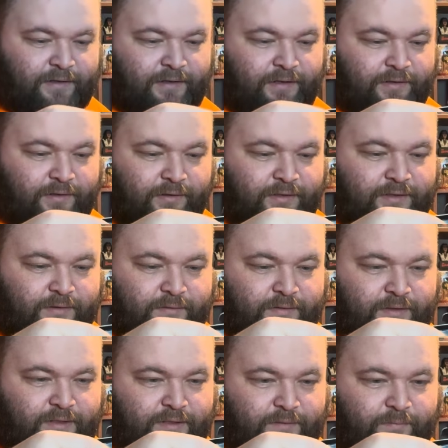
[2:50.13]
Dude, this
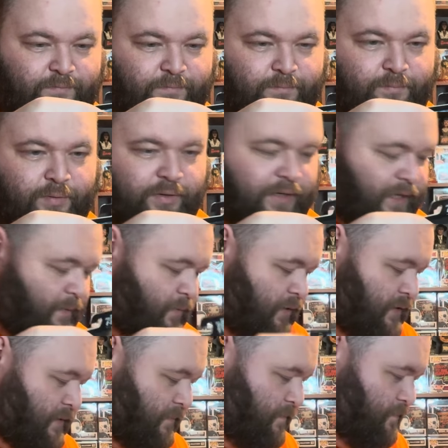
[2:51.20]
is pretty damn
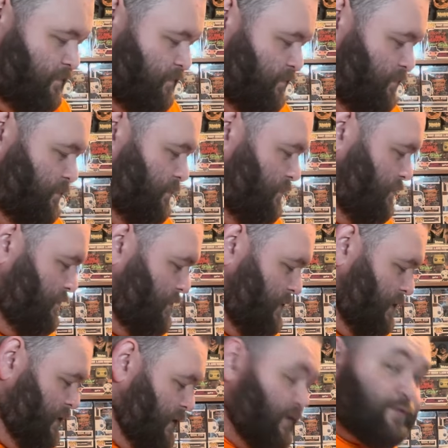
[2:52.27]
awesome.
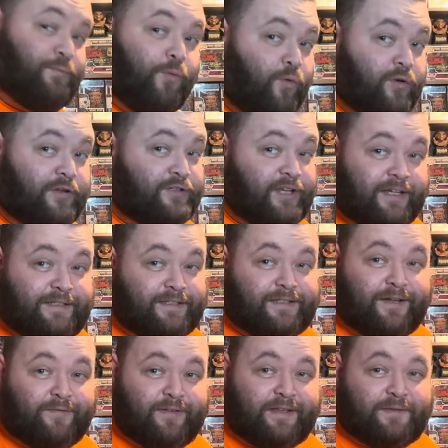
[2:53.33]
There's tons of
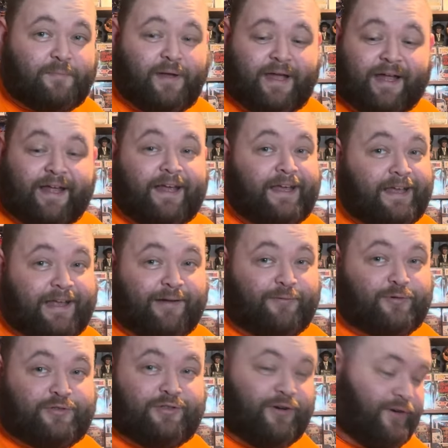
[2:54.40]
stuff in this bag, and we're
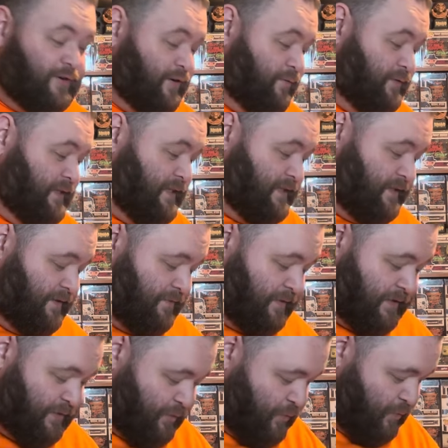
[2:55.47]
starting off with this stuff.
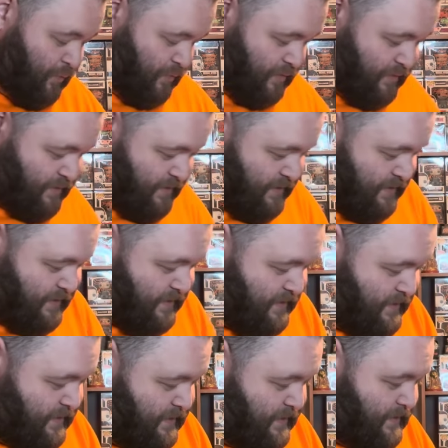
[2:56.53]
That's cool.
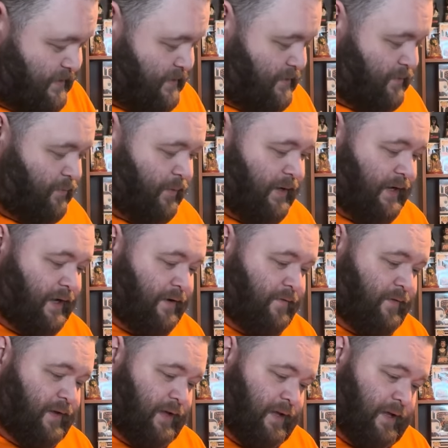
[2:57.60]
We have
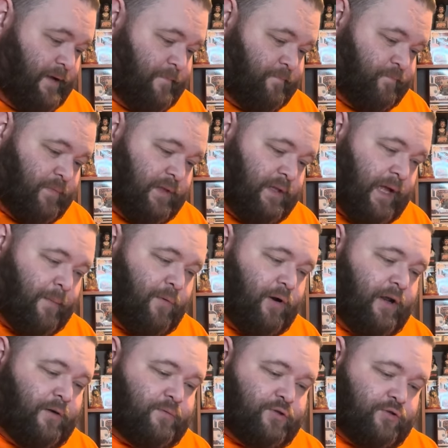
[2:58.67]
a Nightmare on
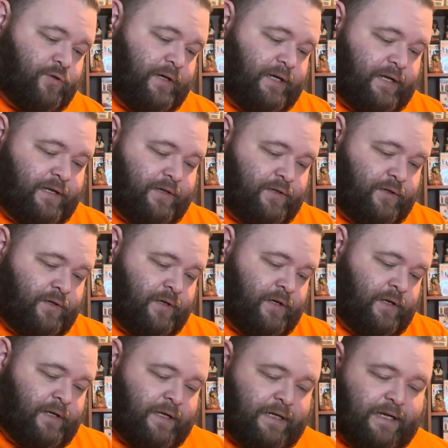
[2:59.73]
Elm Street
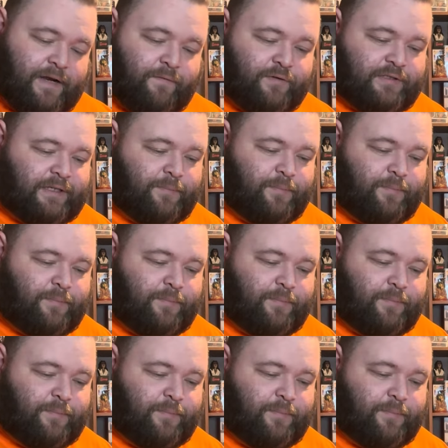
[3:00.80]
Never Sleep